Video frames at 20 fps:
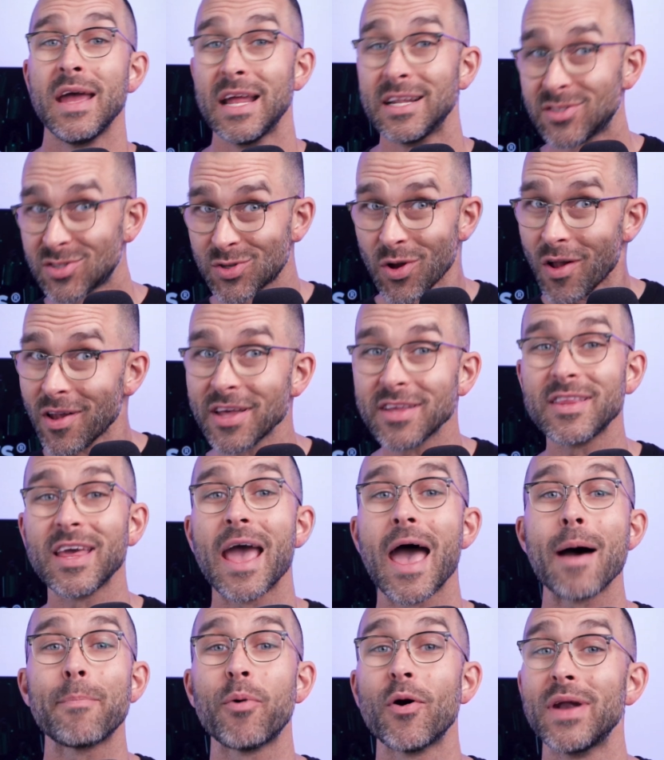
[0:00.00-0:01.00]
Installing
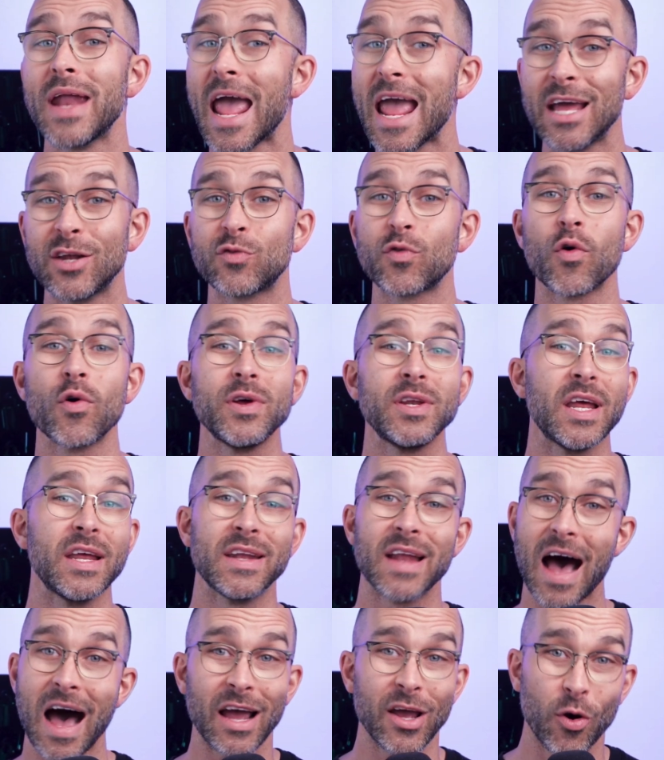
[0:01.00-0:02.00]
the app on Android
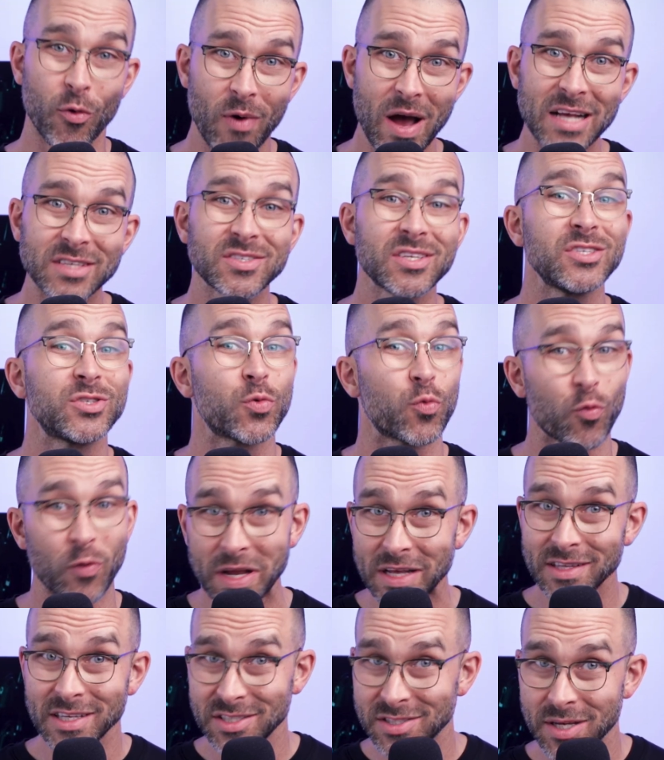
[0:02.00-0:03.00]
and iOS is
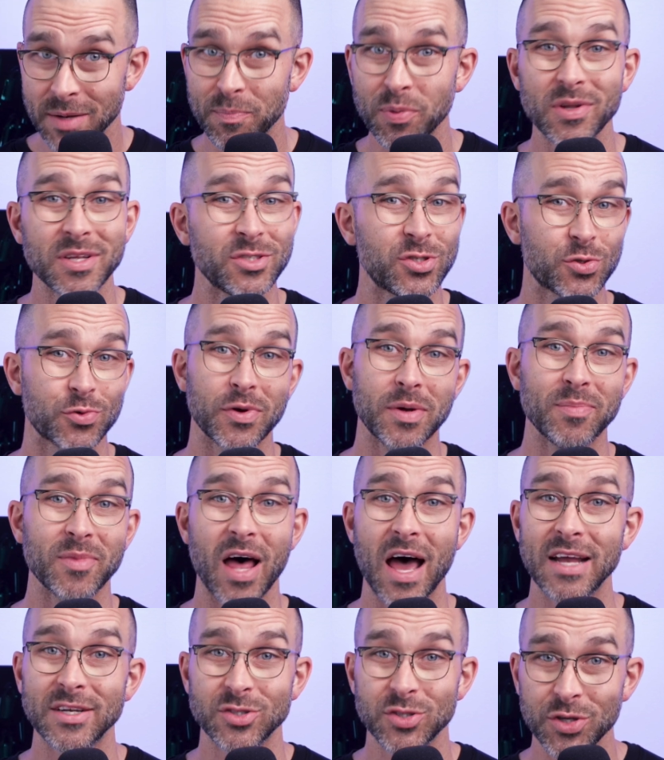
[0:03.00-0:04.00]
really simple and
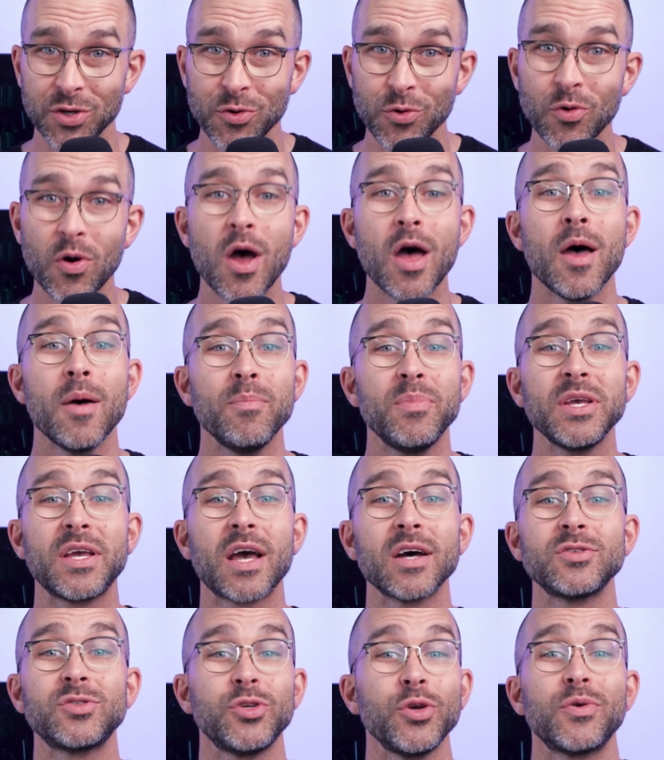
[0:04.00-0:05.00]
streamlined too,
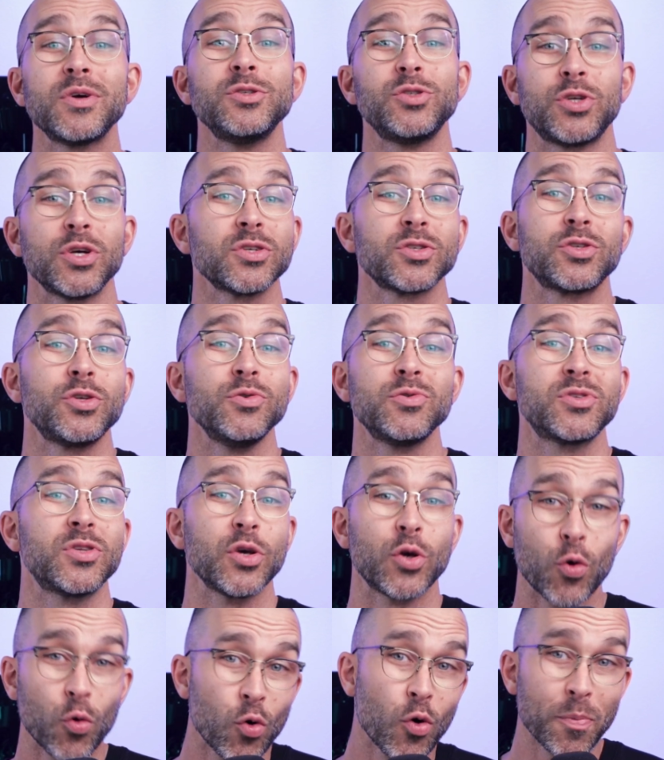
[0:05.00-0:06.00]
because you can just use
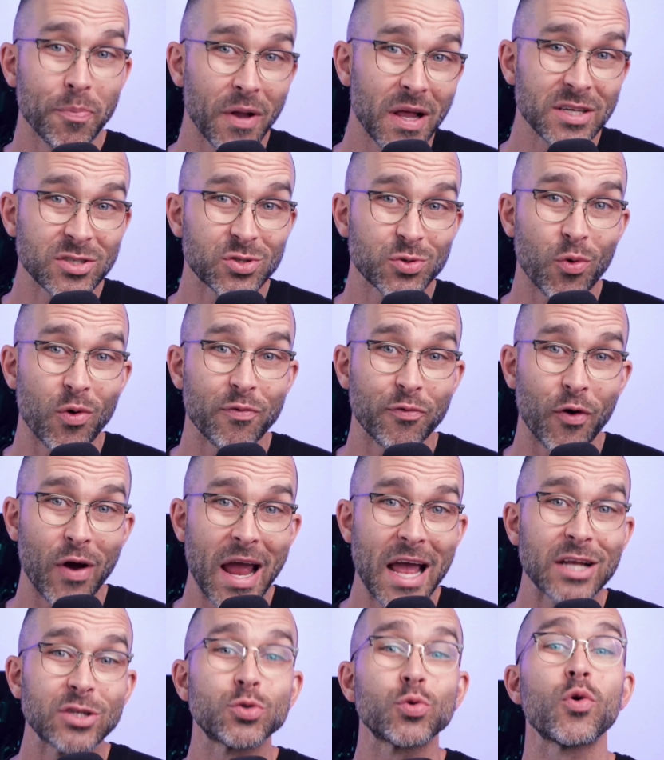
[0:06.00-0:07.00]
the Google Play Store for
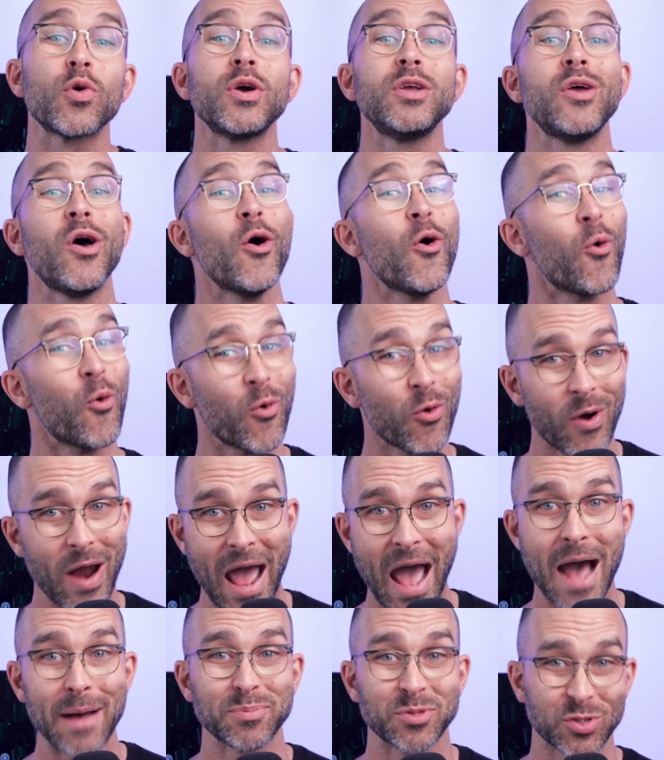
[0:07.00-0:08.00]
Android
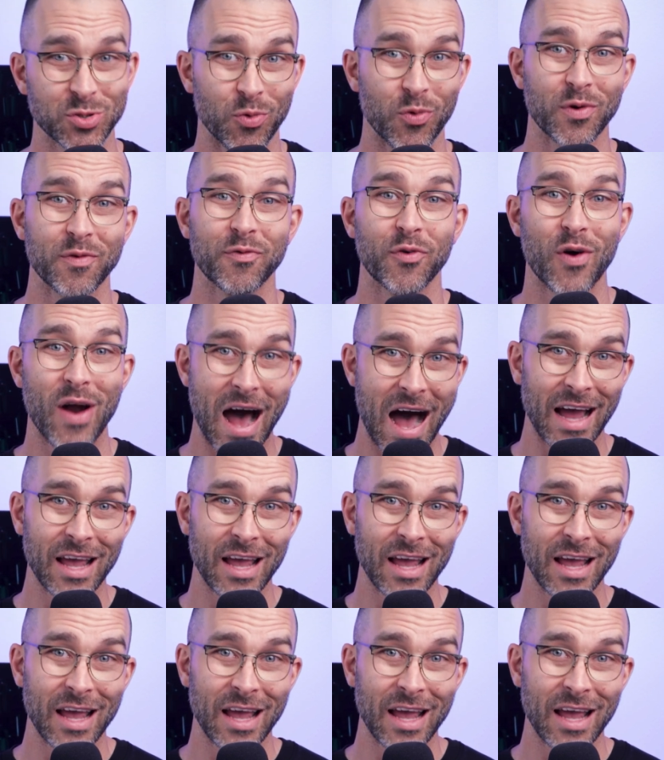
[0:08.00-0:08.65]
or App Store for